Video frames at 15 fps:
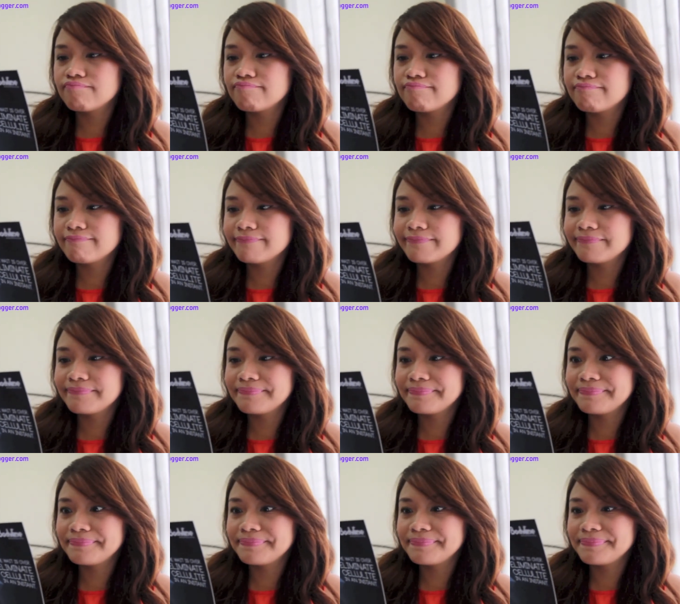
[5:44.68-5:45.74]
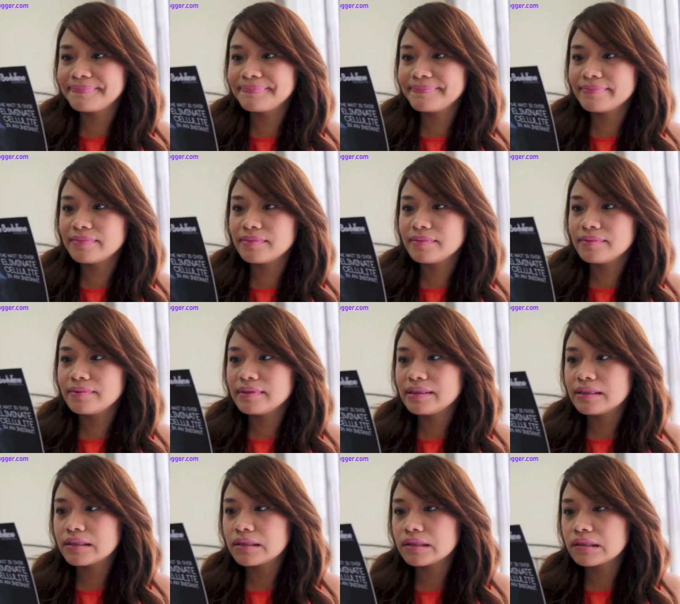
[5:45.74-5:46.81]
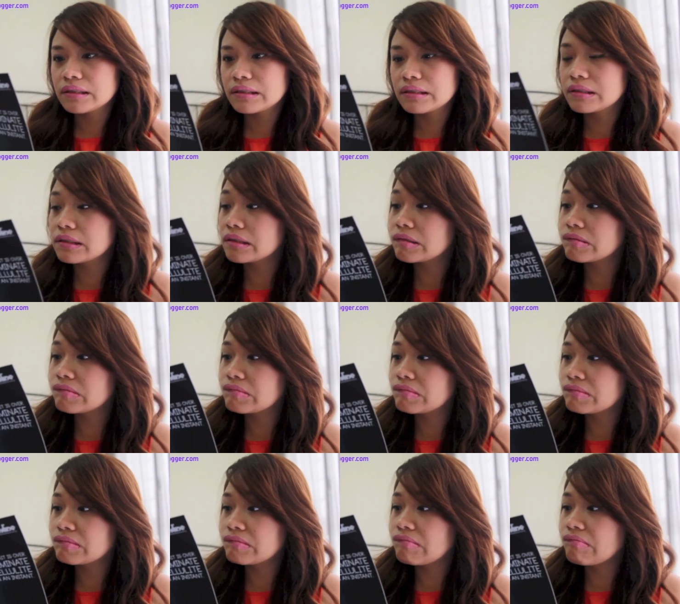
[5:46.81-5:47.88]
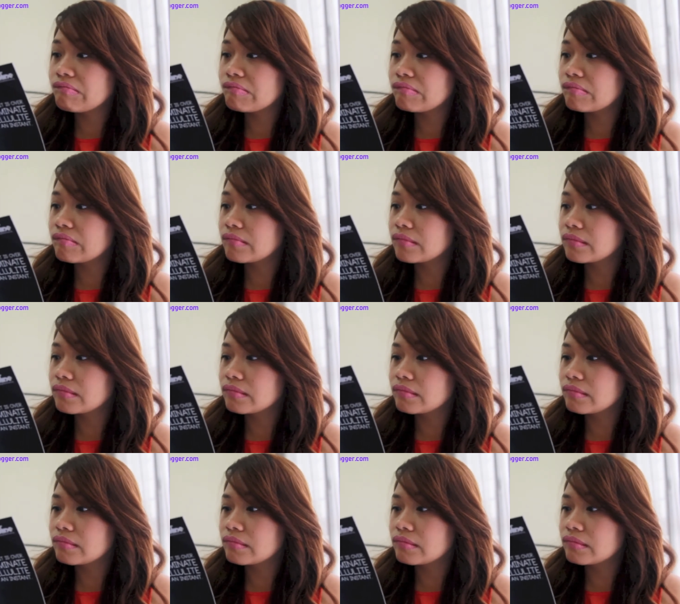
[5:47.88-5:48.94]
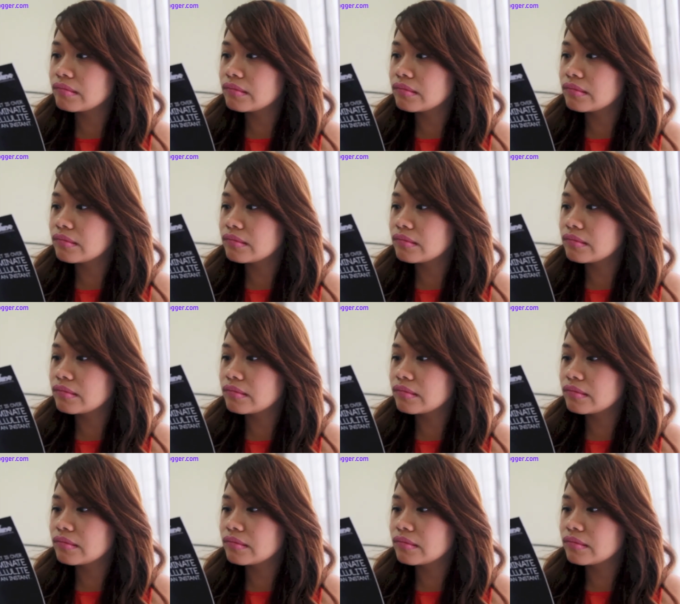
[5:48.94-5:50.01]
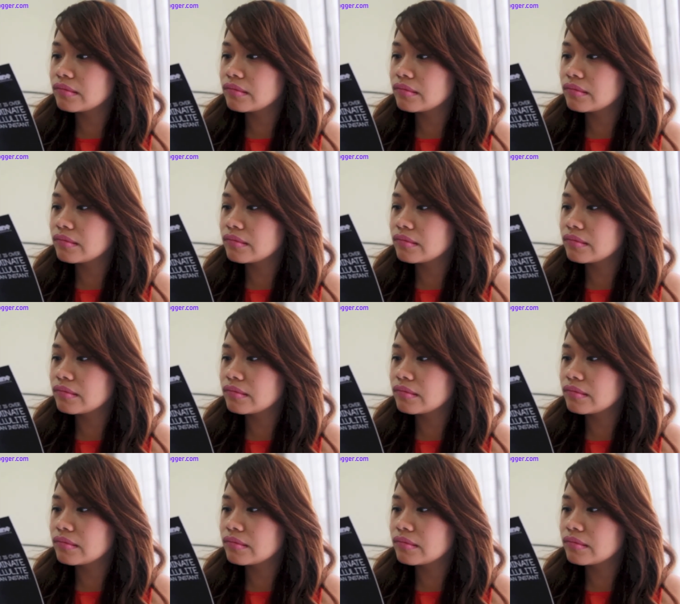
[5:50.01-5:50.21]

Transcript: [no speech]